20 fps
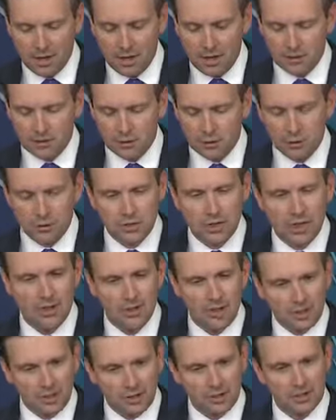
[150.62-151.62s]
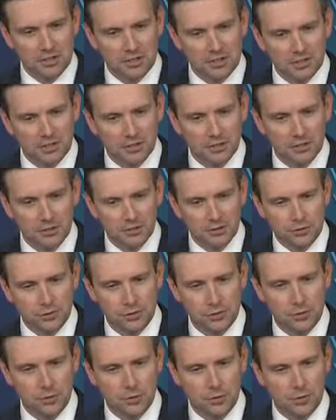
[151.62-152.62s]
to send a clear signal
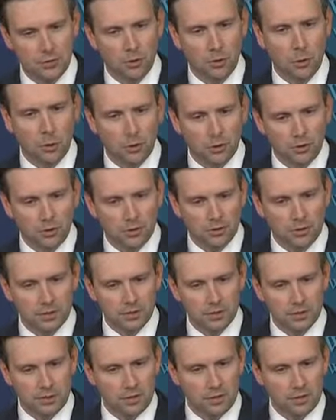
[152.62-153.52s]
to the world,